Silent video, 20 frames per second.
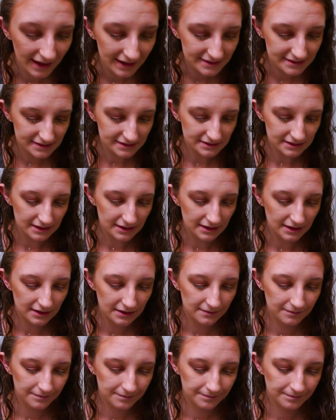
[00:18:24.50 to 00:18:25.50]
I see
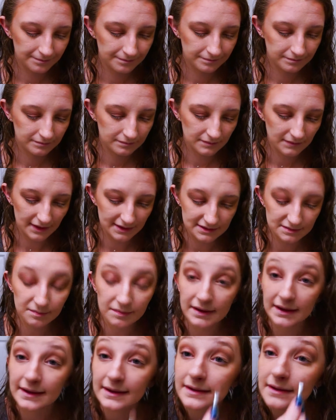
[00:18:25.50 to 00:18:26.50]
it. It's
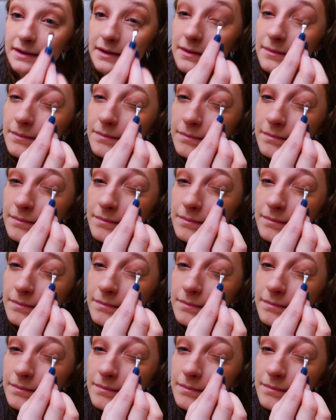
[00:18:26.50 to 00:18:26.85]
pink.